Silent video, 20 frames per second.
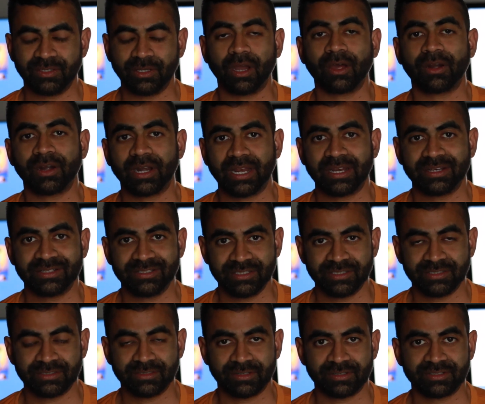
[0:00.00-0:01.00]
our
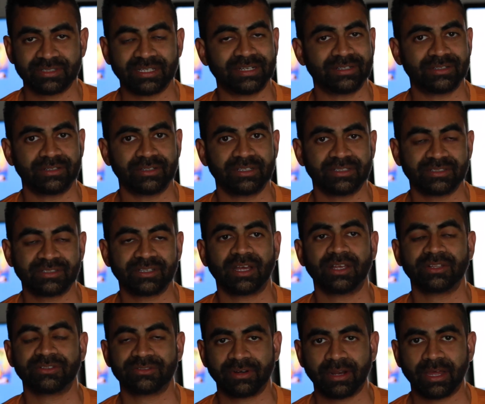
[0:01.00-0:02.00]
energies are centered in
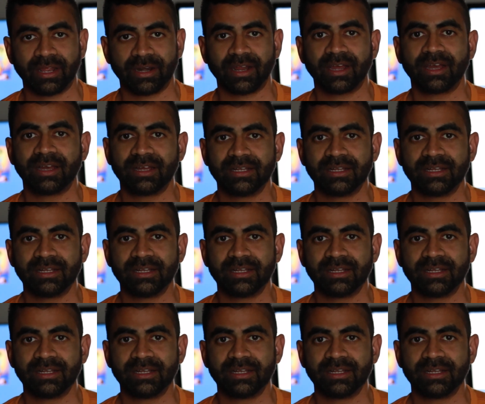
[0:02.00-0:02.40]
Sahasrara.